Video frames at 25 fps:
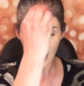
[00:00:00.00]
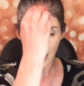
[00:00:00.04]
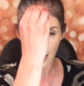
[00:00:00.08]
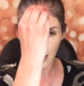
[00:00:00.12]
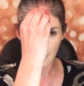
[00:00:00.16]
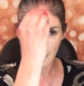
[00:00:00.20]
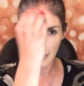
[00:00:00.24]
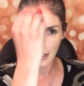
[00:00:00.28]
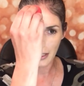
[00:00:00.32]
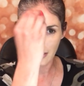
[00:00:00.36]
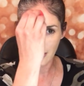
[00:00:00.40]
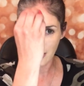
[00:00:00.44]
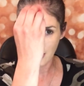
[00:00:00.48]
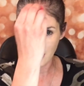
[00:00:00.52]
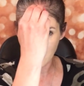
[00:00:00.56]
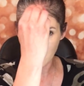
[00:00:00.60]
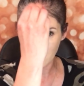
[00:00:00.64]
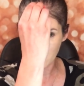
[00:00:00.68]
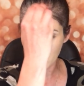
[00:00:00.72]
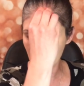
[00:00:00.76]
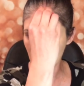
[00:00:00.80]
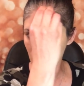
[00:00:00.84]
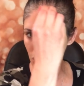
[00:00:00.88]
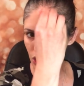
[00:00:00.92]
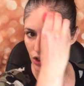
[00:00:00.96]
And I mean,
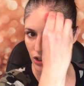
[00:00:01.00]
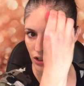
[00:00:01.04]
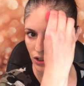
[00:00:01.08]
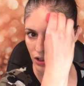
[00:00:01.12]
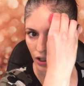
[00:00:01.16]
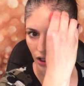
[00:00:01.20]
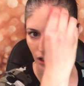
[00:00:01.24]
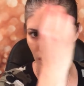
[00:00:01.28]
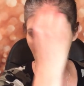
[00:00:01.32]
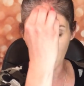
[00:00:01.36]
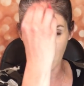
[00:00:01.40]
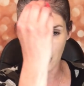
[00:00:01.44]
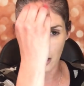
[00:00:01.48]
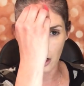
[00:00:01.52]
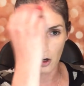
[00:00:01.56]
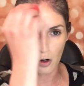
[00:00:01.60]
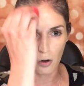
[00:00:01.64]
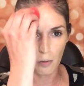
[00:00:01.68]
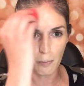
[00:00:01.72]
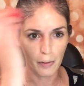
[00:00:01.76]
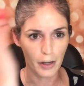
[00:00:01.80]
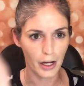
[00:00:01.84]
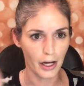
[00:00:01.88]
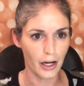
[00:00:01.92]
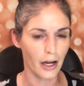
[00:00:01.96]
this was just a
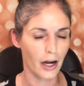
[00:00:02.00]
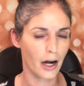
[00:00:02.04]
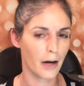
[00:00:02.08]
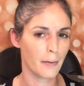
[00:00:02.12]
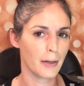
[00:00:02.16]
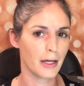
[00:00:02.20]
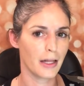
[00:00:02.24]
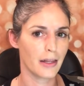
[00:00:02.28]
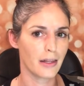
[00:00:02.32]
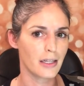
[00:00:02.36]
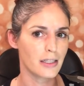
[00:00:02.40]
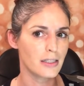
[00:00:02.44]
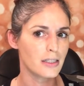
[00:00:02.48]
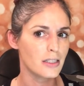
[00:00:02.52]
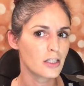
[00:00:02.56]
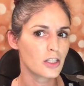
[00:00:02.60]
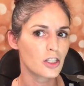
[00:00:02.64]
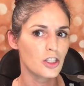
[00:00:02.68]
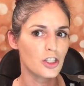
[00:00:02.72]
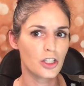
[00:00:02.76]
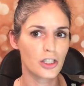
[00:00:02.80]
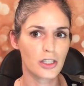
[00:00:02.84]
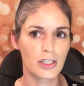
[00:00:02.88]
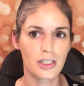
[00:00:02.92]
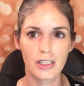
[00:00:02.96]
little bit, I mean, this
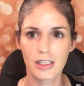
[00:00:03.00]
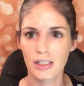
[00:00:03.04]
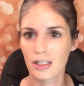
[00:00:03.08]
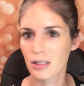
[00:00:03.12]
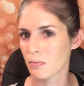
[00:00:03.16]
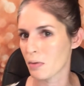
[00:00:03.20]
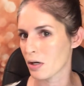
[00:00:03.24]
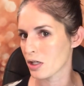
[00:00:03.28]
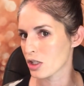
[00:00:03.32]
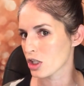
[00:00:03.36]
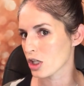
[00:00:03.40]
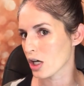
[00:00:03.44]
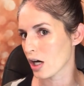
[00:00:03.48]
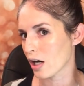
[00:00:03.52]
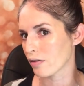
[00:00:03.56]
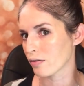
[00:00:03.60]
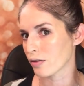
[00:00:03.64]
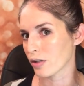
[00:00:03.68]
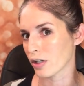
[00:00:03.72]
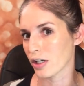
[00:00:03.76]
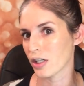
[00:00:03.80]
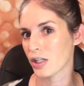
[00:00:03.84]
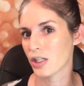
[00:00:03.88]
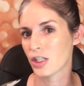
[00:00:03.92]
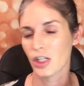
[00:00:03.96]
is just as much
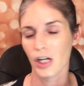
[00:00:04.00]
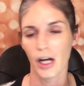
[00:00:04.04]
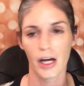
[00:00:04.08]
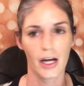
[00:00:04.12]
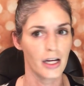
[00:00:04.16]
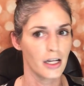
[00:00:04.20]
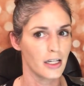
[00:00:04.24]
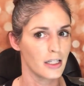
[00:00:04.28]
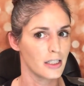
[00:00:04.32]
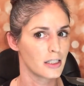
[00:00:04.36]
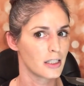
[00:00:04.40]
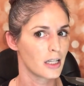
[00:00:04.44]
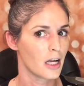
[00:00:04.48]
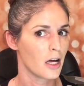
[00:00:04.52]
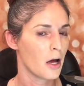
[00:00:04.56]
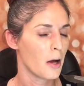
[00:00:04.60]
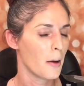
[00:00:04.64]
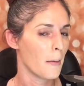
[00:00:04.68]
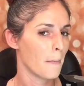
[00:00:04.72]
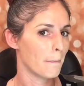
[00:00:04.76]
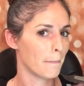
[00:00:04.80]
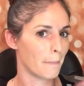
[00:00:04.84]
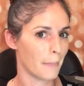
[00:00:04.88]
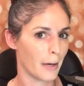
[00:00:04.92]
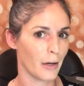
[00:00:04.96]
coverage as
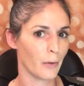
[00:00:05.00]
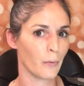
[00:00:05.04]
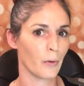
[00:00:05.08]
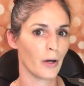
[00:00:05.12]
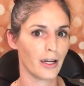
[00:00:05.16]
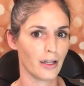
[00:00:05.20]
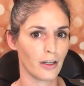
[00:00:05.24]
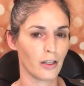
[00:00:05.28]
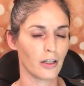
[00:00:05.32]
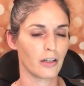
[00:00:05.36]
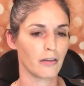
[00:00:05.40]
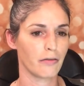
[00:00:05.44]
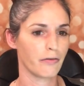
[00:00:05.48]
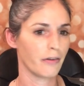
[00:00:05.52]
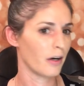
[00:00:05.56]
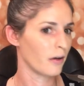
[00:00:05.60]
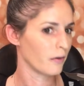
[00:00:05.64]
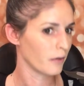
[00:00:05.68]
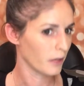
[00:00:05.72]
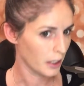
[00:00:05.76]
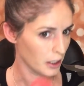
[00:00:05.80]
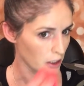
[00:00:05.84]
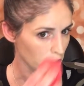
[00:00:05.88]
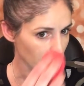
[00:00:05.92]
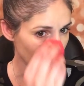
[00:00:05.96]
my regular
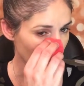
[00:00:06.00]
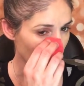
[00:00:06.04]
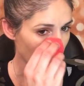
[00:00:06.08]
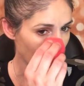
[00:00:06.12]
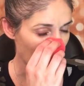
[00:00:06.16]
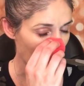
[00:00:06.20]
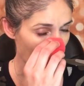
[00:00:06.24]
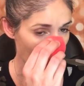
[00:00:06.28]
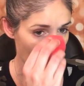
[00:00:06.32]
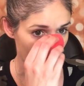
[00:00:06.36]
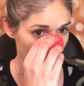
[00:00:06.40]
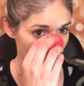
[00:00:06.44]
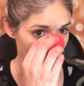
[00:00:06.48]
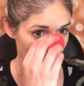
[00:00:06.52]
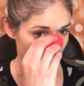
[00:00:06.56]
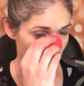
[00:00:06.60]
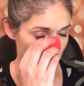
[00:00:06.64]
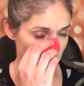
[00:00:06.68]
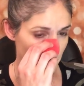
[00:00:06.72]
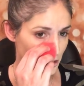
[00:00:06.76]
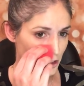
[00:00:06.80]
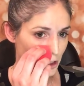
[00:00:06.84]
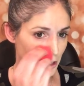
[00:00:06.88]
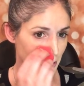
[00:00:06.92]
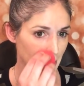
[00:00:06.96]
foundation. And I mean,
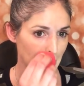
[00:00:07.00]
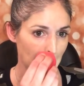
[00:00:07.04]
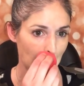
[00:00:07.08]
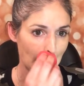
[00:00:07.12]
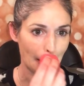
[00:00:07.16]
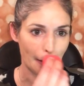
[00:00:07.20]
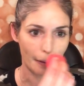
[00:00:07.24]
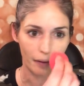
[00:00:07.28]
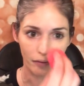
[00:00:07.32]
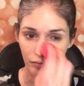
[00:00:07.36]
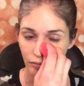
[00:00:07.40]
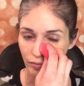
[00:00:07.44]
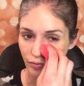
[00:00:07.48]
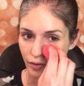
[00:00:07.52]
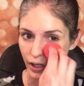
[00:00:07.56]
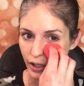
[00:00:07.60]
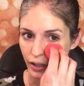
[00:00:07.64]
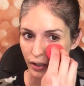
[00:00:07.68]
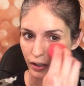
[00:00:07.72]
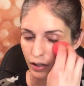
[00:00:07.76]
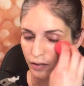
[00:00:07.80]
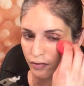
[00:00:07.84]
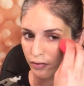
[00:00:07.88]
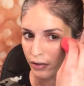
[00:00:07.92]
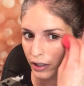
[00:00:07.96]
that was just like a
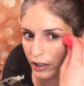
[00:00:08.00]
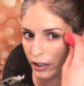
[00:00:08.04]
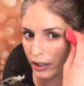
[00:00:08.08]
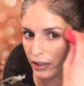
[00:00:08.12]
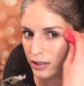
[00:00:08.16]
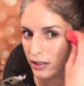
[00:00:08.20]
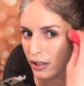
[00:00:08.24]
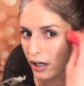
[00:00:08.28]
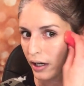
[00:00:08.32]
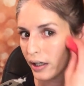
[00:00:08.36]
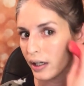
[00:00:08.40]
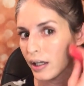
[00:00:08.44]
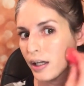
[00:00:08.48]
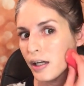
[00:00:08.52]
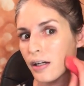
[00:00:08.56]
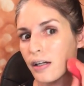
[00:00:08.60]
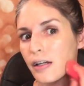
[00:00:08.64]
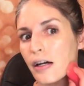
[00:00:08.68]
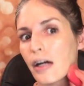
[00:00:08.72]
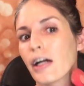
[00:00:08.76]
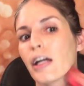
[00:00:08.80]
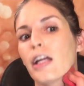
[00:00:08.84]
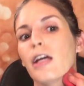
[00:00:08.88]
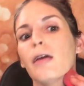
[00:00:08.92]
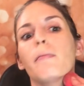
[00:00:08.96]
very, very tiny,
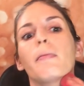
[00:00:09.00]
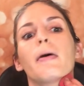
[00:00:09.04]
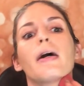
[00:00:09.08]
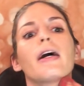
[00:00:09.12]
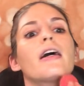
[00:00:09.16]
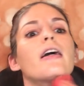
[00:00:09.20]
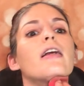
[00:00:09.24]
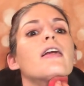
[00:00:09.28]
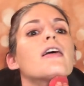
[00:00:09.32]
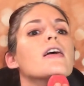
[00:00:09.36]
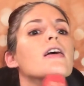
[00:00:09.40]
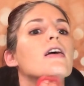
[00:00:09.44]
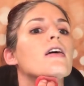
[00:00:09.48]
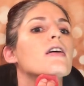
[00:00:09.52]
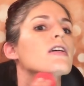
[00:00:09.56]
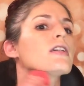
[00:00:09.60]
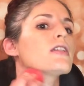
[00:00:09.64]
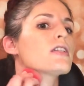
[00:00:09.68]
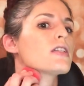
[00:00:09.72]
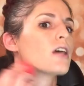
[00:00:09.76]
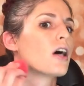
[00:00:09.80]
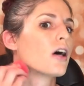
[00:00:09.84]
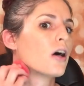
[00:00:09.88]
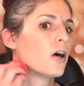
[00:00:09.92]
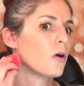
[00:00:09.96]
tiny bit.
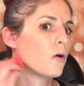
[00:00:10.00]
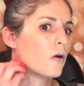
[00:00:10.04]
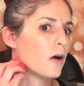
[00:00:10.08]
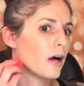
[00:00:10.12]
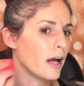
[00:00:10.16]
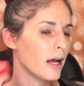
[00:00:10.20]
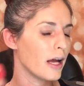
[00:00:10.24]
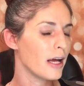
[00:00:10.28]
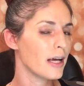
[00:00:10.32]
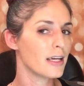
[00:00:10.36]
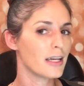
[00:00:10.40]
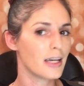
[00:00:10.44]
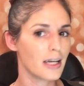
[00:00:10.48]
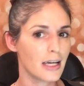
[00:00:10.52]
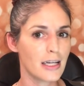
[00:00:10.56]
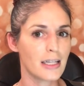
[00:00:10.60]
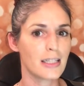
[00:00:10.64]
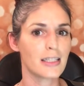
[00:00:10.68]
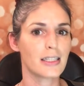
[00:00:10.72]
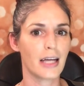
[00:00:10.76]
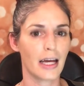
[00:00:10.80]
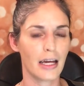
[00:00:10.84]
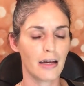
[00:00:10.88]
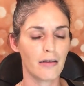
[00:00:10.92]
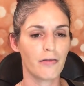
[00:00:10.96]
So it
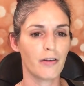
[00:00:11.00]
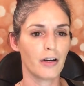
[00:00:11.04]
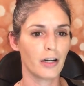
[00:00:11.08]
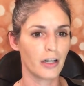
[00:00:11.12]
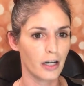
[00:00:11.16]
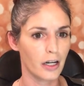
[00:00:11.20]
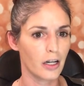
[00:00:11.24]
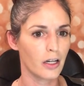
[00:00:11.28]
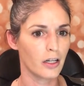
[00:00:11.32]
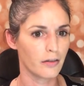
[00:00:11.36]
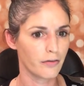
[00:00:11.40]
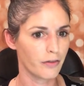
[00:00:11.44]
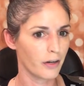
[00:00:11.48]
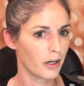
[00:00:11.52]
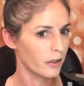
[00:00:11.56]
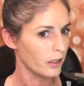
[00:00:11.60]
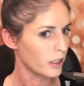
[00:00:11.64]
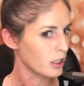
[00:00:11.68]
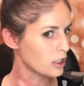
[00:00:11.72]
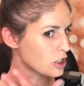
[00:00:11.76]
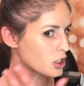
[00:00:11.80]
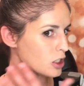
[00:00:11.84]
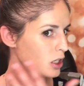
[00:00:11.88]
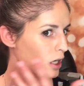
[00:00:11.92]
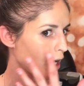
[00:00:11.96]
is a very good
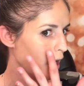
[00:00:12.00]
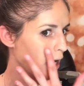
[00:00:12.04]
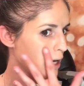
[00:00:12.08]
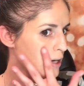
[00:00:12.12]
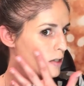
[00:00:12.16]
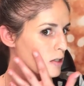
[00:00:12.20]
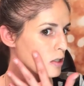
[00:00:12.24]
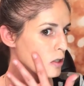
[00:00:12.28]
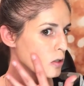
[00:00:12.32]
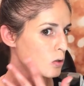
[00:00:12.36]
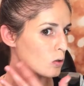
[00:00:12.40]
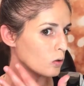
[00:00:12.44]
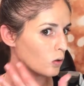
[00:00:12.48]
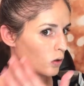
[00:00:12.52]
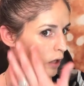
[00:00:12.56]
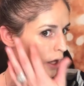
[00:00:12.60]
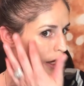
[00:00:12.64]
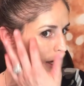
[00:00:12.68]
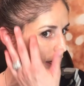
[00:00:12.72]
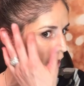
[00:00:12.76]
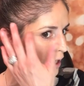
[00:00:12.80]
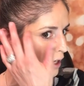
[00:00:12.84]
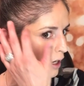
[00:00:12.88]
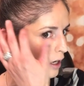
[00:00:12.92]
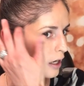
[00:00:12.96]
foundation. I do
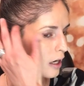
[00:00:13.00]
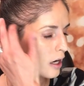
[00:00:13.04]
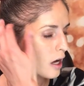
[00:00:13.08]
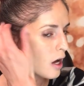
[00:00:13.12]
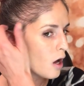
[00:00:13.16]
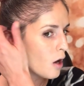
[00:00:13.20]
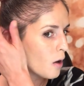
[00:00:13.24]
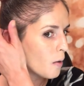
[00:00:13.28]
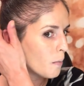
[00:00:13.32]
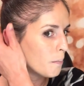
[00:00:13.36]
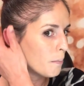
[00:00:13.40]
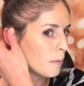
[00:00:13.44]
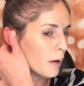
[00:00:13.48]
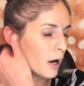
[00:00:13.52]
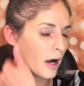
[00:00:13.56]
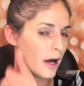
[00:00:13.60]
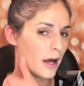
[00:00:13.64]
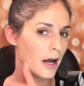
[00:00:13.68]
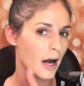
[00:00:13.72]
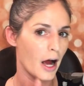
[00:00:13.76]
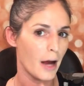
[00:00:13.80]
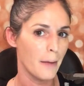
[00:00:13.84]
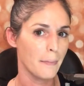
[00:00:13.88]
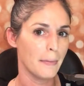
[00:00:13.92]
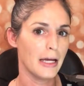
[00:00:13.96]
like it,
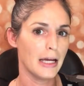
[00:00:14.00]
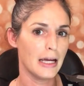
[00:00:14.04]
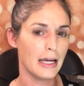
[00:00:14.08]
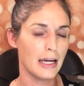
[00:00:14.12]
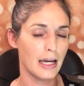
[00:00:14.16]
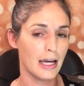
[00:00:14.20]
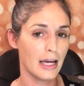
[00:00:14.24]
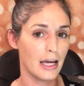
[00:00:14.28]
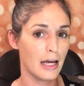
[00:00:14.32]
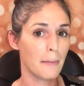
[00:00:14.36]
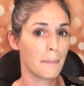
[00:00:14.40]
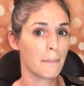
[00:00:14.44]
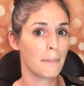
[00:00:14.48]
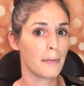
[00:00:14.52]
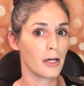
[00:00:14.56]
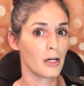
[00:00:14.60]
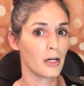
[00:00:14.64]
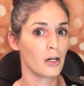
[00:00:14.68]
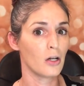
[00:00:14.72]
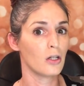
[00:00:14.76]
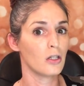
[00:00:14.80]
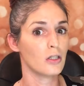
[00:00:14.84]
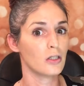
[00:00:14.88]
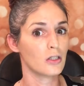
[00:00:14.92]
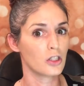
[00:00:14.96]
but I mean, it
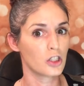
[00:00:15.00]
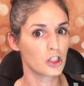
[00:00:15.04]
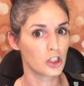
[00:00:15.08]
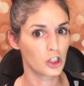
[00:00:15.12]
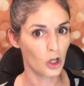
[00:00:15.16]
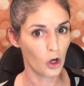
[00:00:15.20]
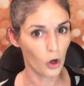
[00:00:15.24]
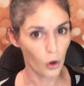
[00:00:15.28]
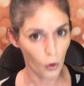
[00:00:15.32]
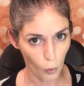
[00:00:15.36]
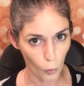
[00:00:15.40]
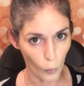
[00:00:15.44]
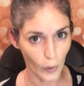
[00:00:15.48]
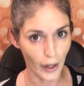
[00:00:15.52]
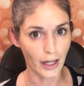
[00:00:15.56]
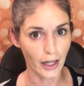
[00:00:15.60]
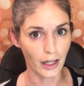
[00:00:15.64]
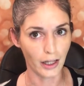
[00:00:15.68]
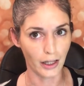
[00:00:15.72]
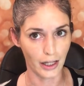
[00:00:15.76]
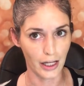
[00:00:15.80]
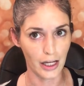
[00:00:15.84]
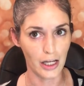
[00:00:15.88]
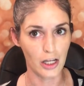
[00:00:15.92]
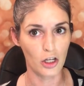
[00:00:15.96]
builds
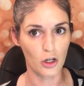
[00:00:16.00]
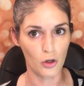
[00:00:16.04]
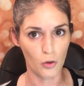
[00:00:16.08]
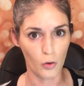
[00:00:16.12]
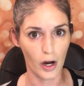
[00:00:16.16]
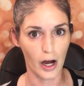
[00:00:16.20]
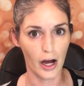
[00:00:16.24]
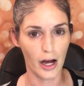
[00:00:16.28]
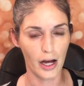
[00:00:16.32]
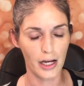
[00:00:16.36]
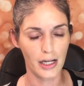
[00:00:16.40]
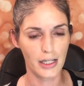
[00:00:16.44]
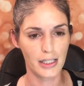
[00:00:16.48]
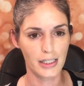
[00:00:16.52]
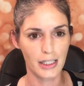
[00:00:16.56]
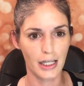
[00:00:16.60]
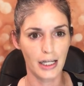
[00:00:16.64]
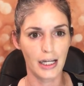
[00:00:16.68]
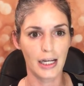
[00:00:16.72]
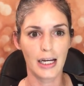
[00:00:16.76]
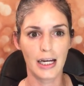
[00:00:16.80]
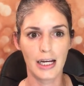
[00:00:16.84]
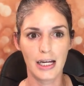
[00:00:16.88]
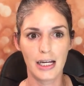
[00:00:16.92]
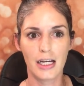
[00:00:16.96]
quickly, you guys.
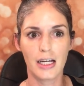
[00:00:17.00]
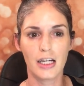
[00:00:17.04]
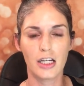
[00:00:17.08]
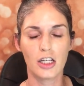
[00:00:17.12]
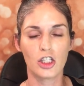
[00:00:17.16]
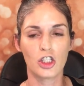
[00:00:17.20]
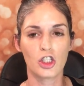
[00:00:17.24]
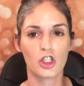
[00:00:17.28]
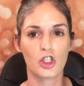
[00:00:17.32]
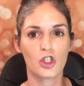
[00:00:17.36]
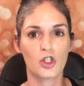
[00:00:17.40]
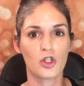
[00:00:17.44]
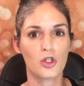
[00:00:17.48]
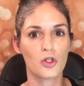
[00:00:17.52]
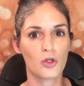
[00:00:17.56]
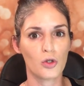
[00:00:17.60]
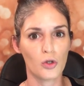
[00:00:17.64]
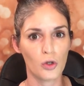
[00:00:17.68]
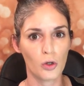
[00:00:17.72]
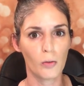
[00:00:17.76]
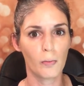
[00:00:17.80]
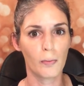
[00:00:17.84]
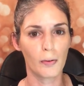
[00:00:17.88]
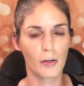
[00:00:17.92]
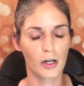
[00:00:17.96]
Like it is
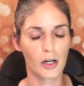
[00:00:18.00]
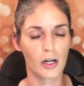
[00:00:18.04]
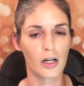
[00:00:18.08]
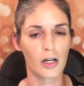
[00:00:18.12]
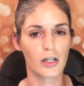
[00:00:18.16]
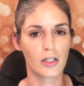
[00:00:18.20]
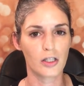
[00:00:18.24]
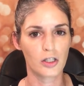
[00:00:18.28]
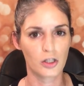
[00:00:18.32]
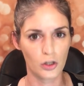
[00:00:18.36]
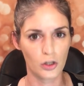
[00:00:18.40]
super,